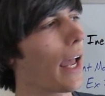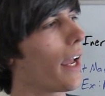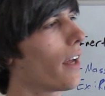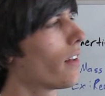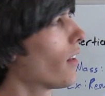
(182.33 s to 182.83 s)

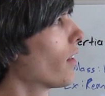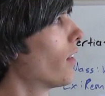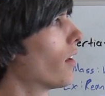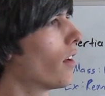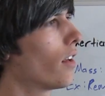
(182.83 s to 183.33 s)
And
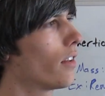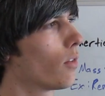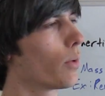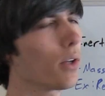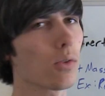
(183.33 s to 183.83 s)
the
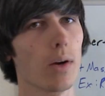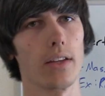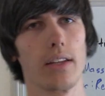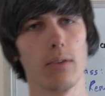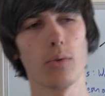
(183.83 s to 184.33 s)

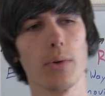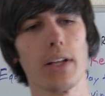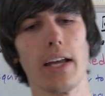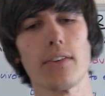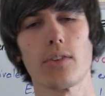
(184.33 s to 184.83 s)

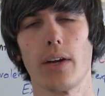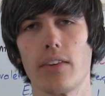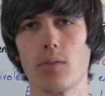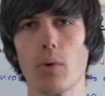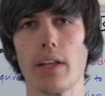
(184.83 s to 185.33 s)
real answer
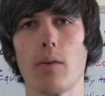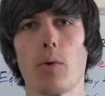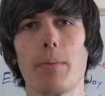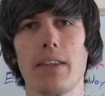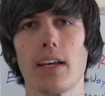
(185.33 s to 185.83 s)
is, well, it
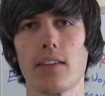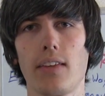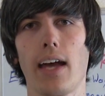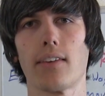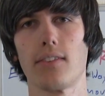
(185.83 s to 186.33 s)
would be the
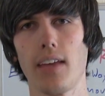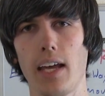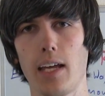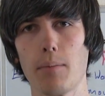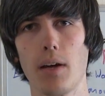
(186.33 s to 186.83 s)
exact
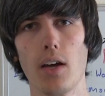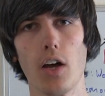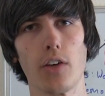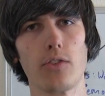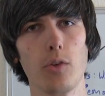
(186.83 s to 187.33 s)
same,
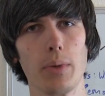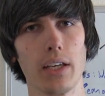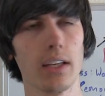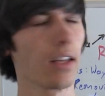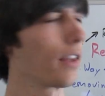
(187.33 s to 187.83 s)

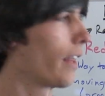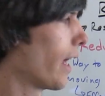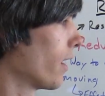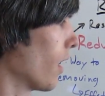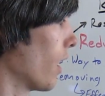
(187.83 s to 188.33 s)
assuming
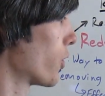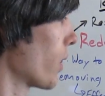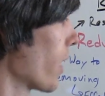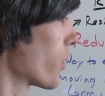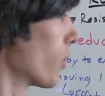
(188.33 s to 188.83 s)
that
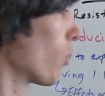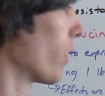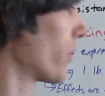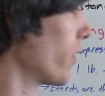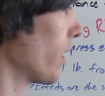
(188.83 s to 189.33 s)
traction
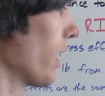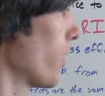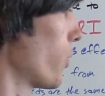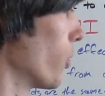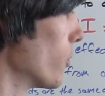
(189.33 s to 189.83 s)
wasn't the
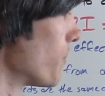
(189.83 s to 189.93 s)
issue.